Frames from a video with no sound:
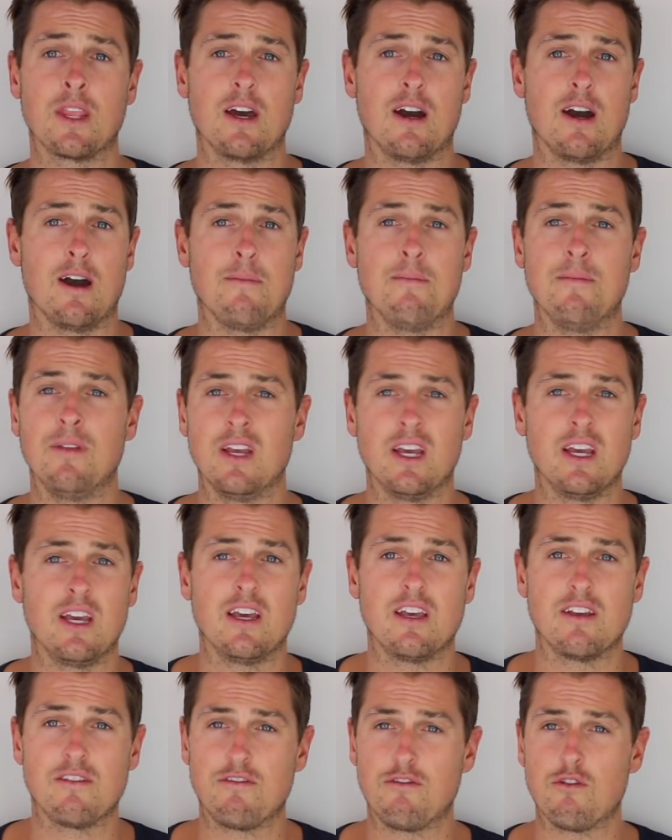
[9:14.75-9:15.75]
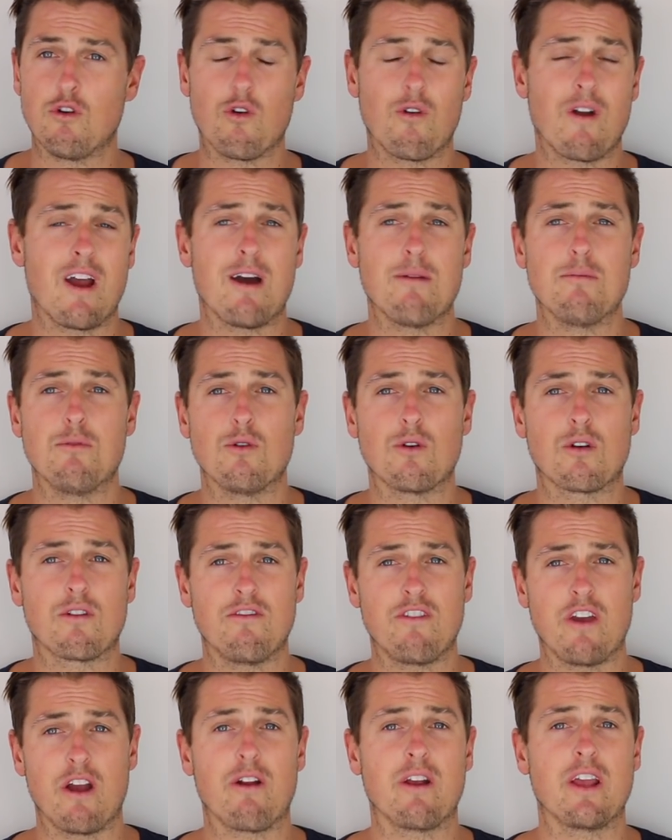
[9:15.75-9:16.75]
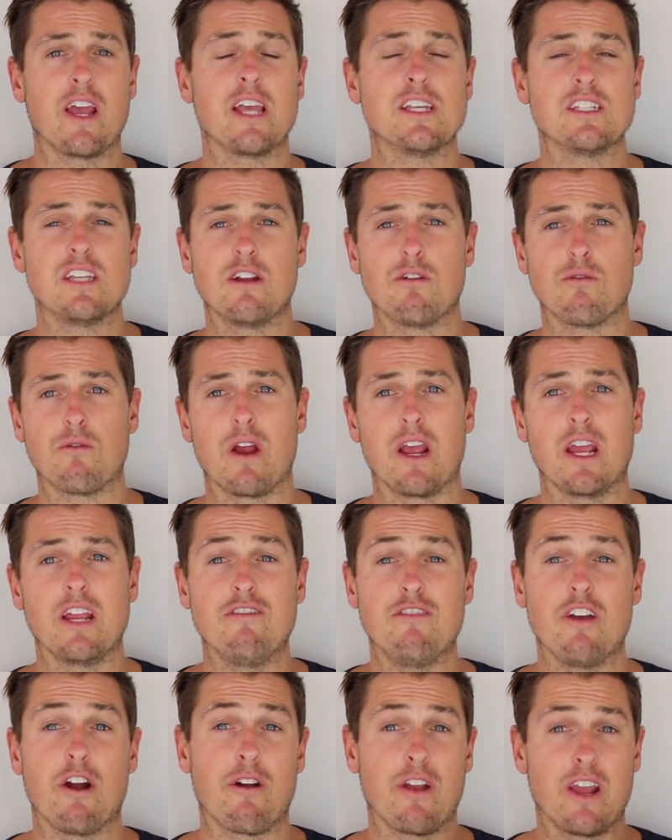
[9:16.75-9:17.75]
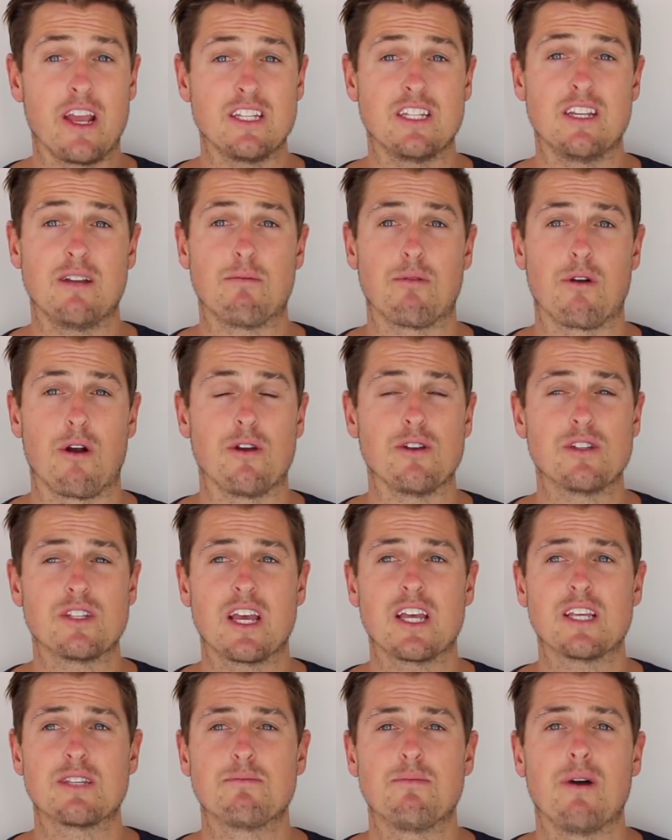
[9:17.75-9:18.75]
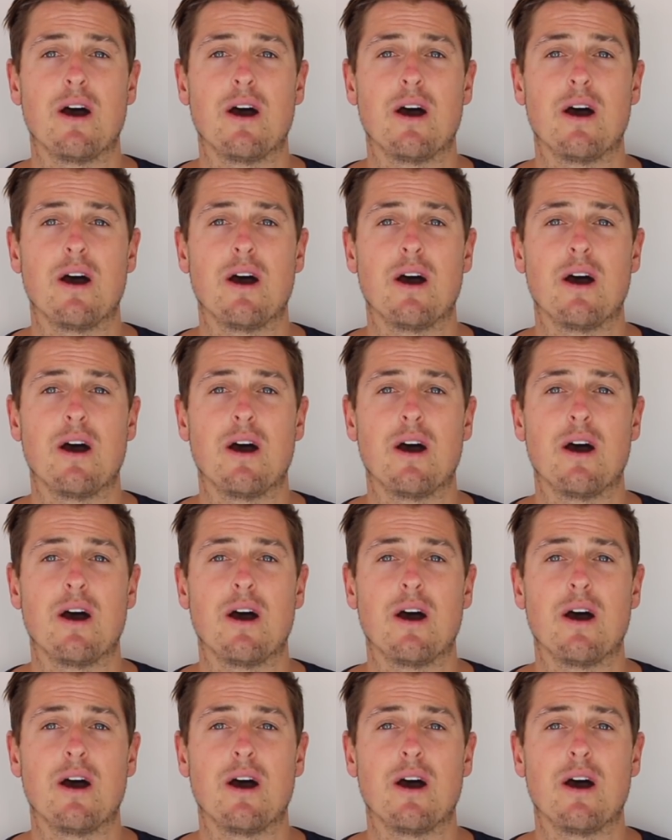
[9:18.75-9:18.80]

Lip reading: 4-hour book, very easy to read, very easy to process.